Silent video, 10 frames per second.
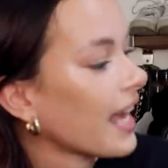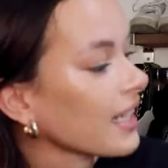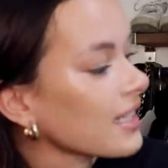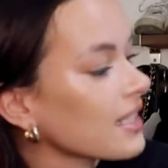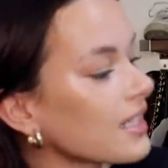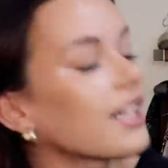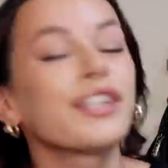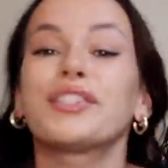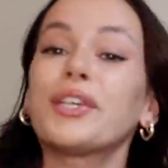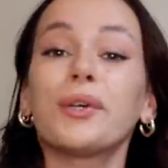next
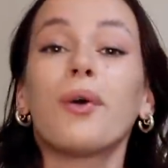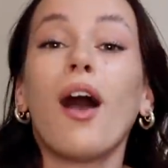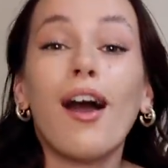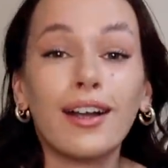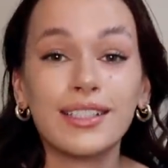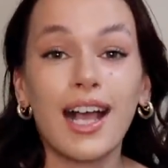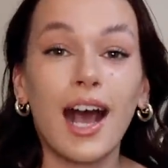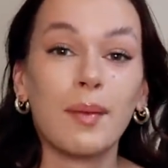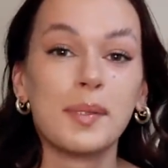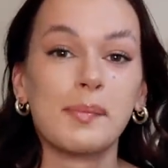two are
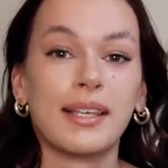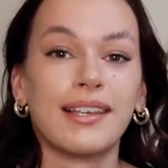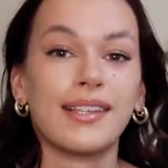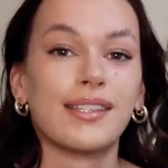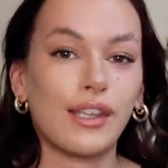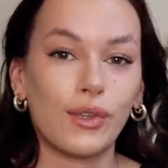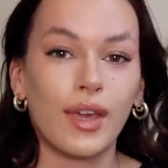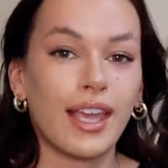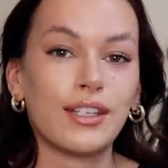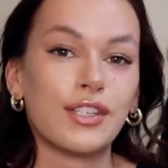tops, because you
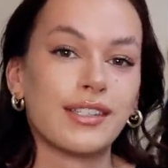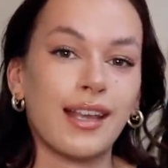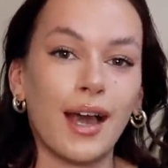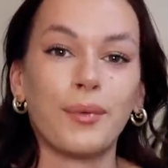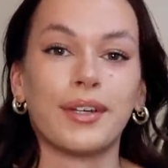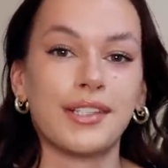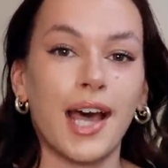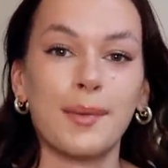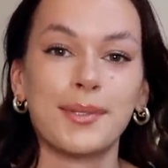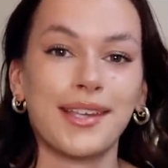can't just not wear
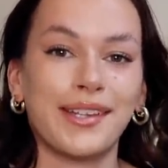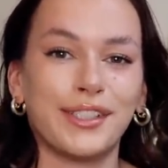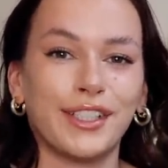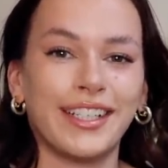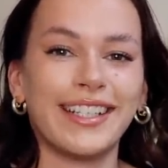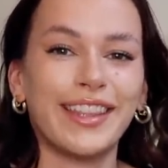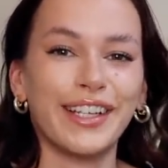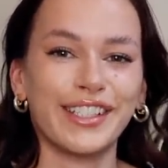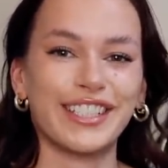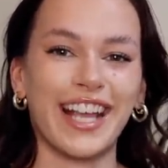tops underneath
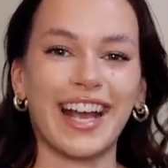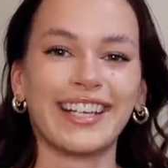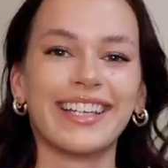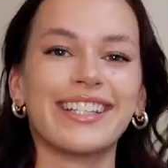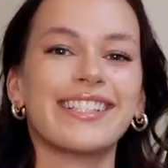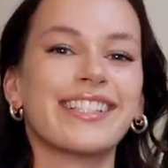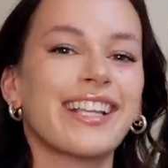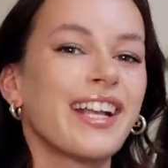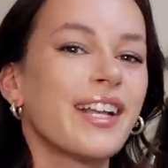your jackets.